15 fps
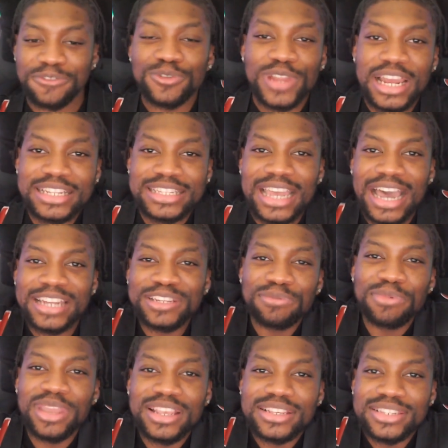like the
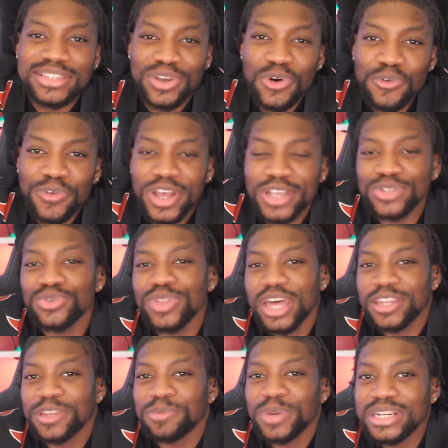anime itself has good
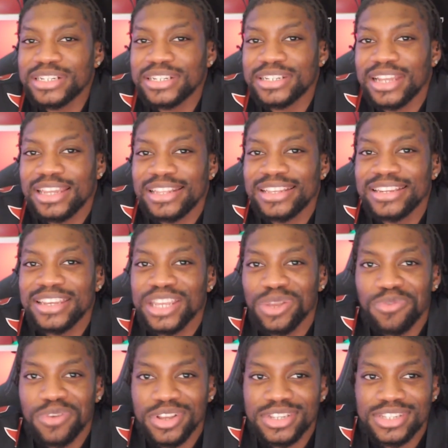animation. Like, they didn't
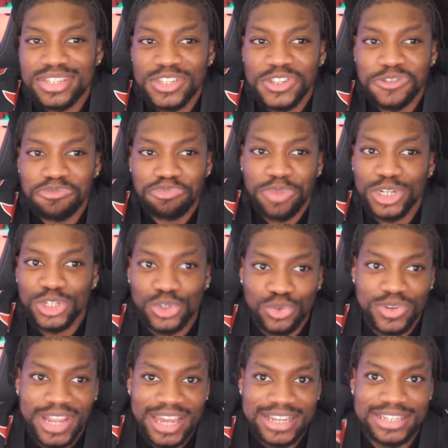give us special
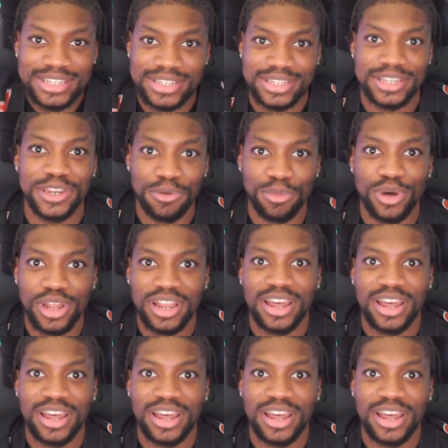like cinema